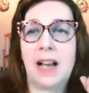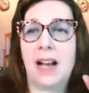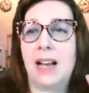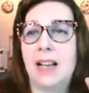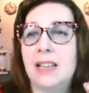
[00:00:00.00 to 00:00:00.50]

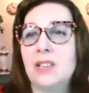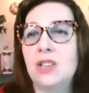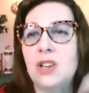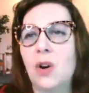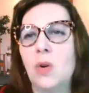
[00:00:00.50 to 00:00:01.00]
I
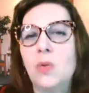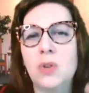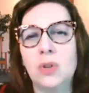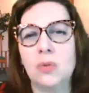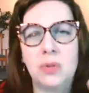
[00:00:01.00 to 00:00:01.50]
know
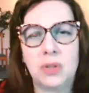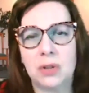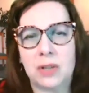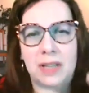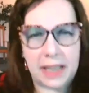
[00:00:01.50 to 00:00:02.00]
you
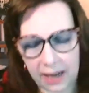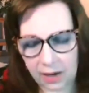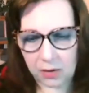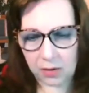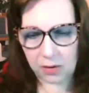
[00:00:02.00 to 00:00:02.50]
took
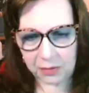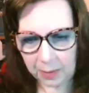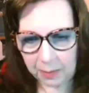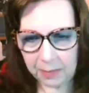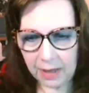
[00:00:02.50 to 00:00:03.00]
care of
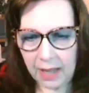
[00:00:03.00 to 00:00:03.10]
him.